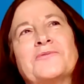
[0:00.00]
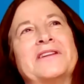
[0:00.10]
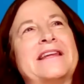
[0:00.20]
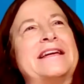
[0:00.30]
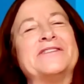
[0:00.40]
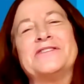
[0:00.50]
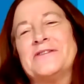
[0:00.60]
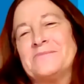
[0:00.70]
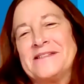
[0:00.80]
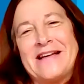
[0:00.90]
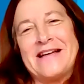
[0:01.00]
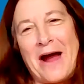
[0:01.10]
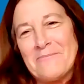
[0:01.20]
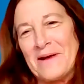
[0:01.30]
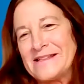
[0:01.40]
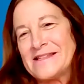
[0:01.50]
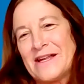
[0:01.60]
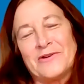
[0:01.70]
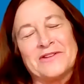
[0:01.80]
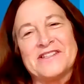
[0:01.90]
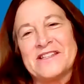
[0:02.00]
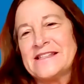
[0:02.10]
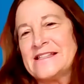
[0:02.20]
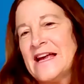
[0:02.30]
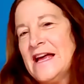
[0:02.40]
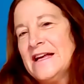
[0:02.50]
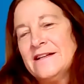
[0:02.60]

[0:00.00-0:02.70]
relationships topics that are just